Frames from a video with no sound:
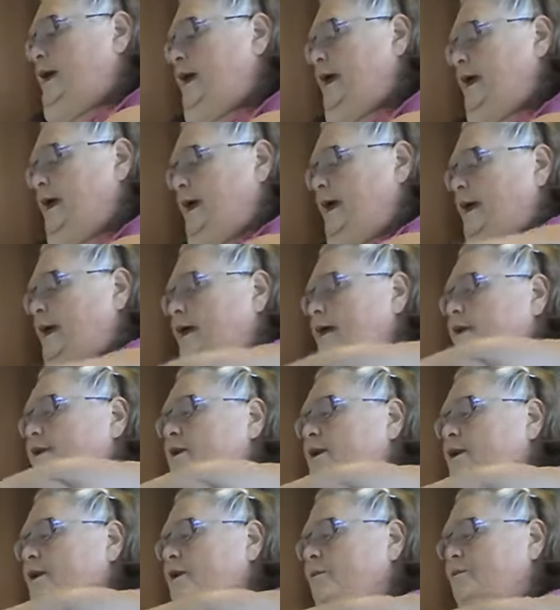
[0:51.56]
And
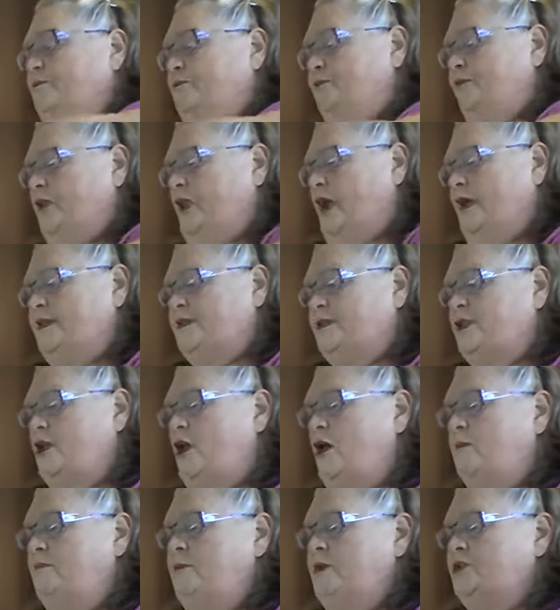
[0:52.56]
I
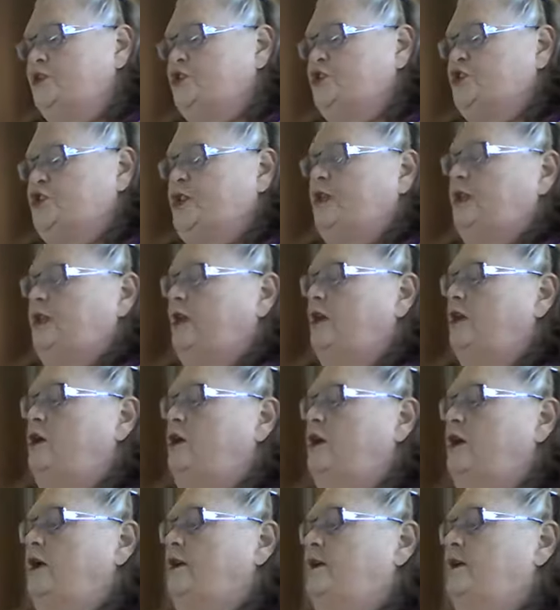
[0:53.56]
saw Miss Sheila
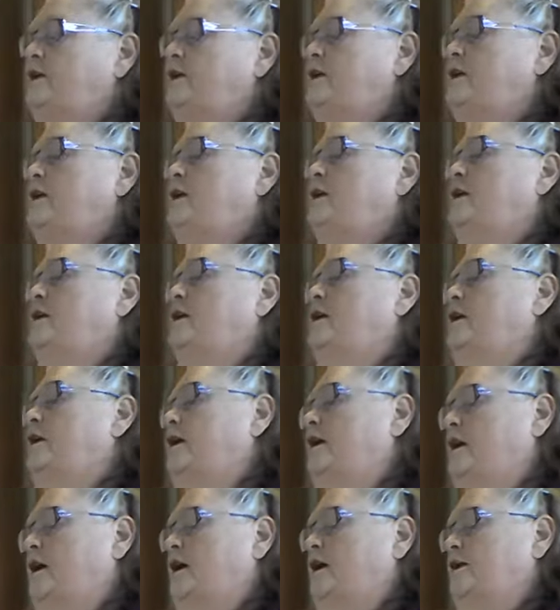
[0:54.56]
on
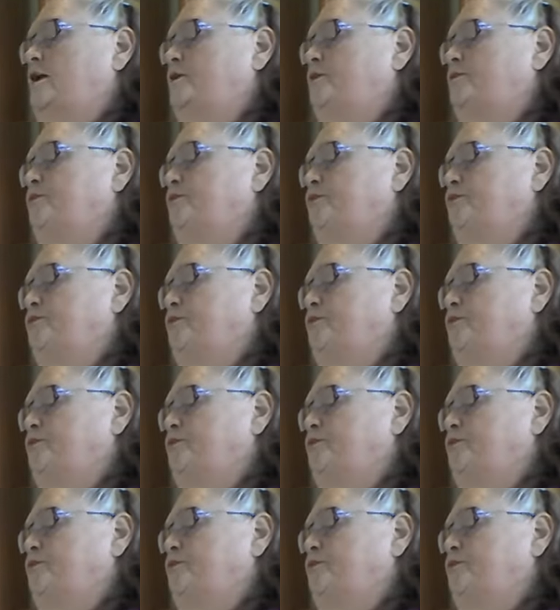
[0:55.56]
um,